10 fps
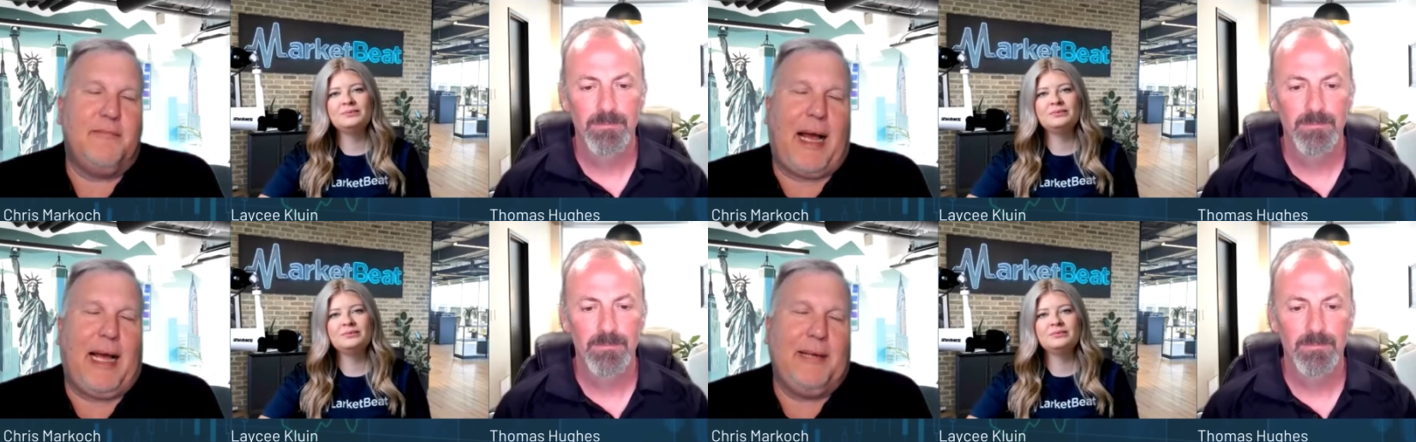
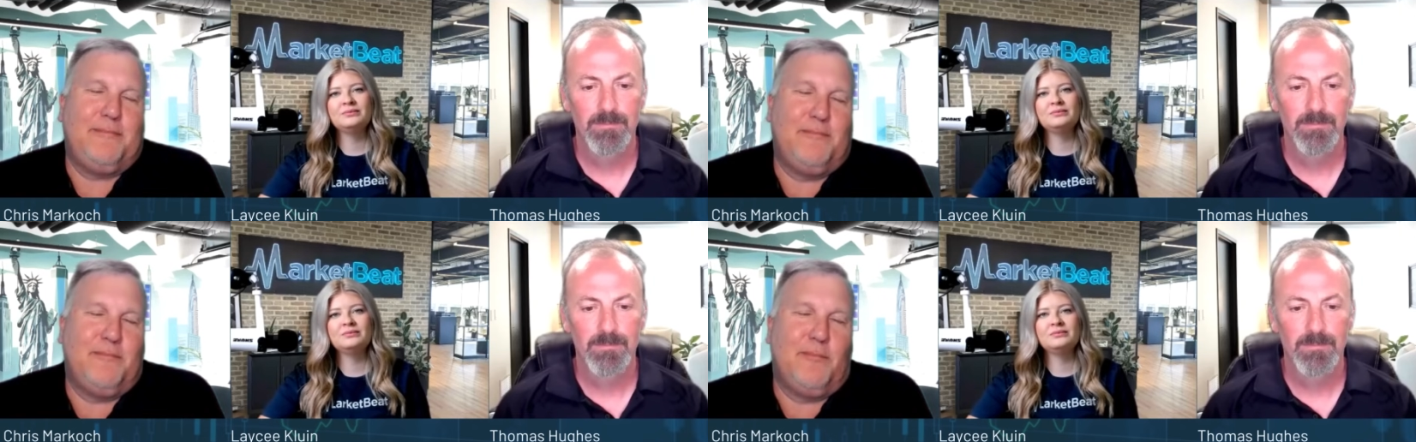
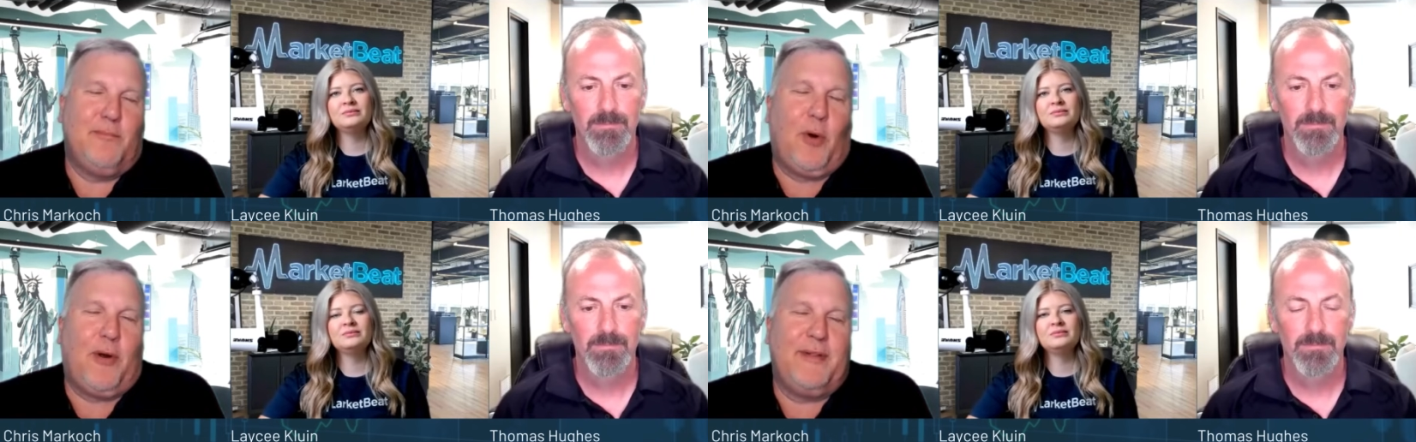Speaker 1: I'm
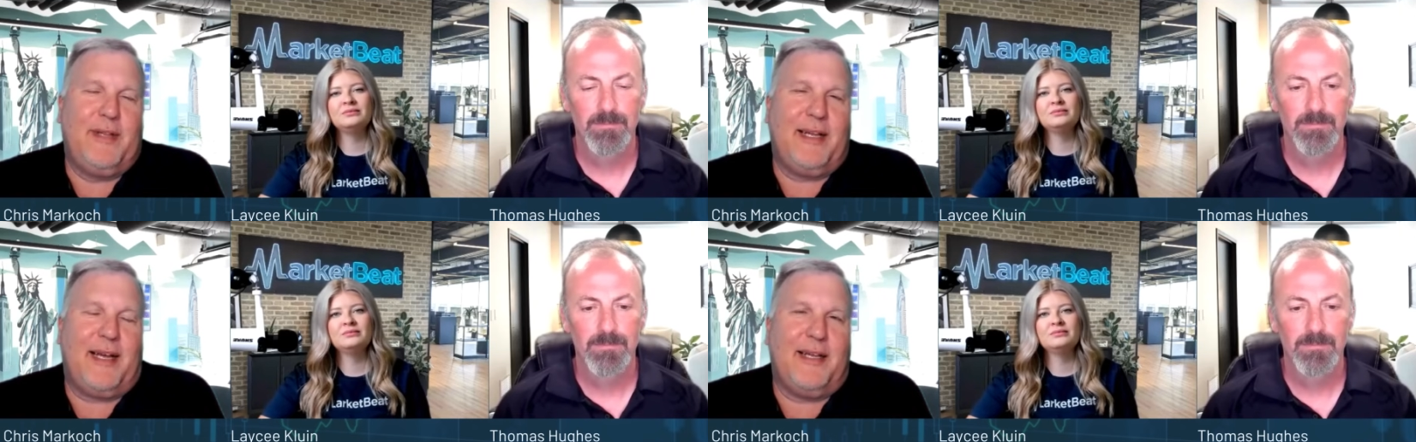more of
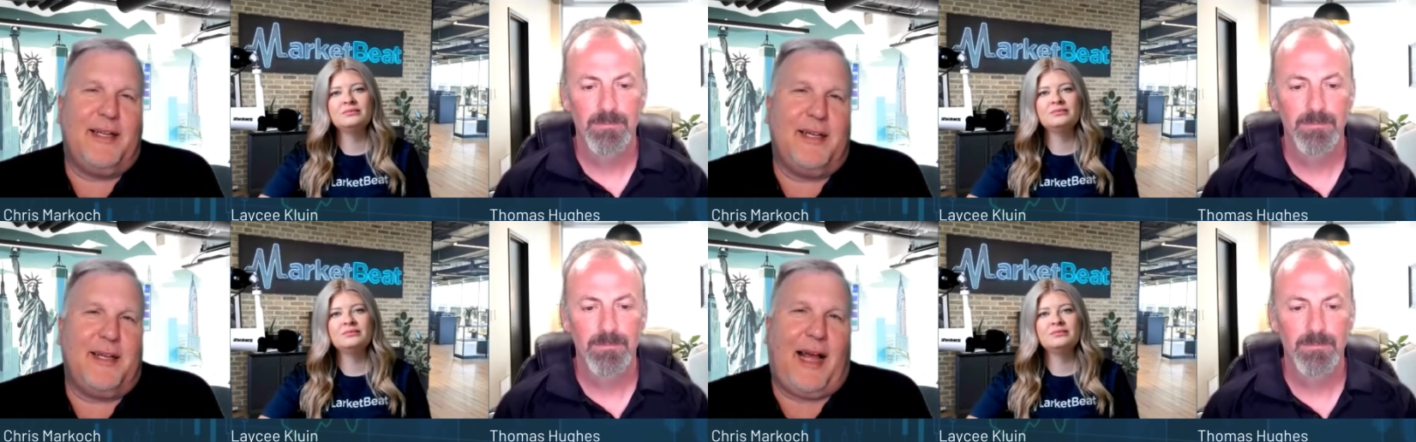the
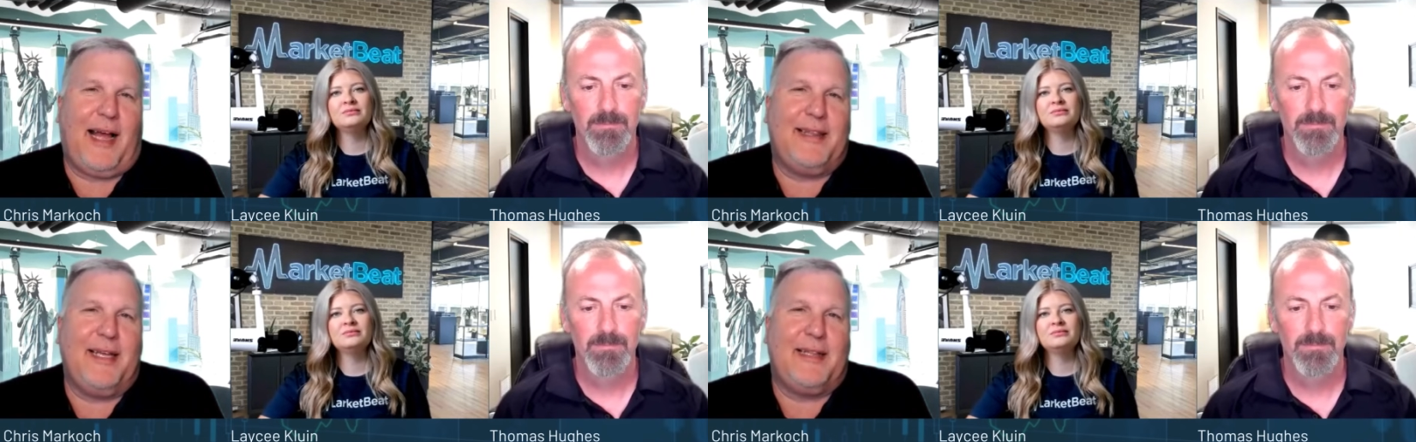
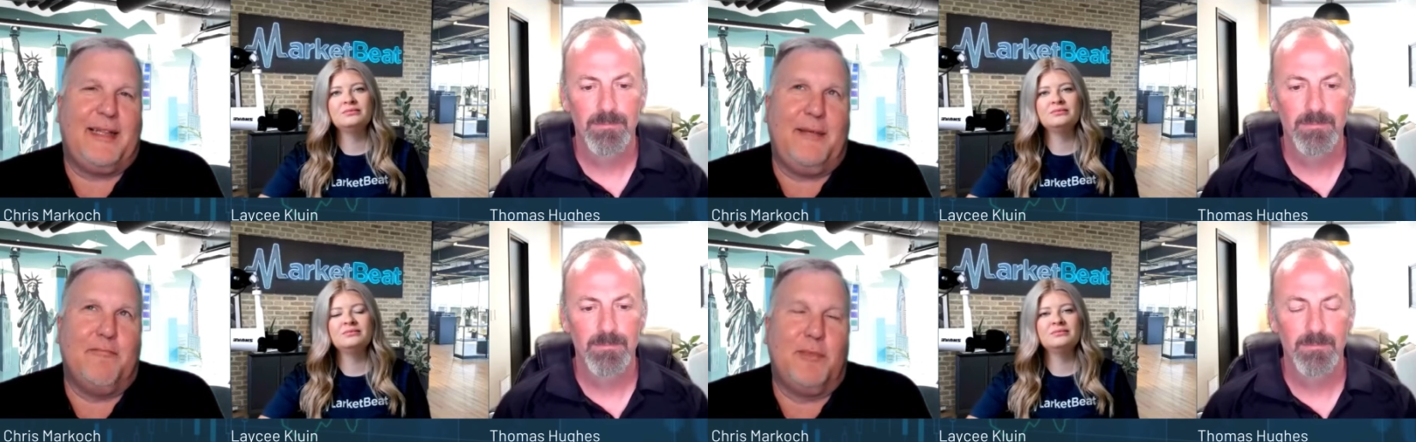I think
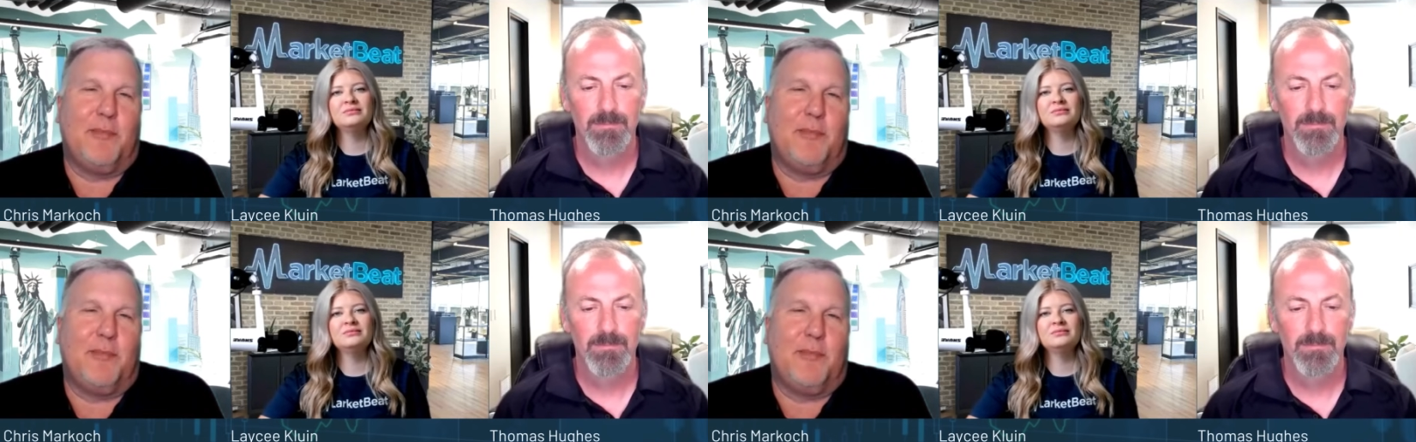the,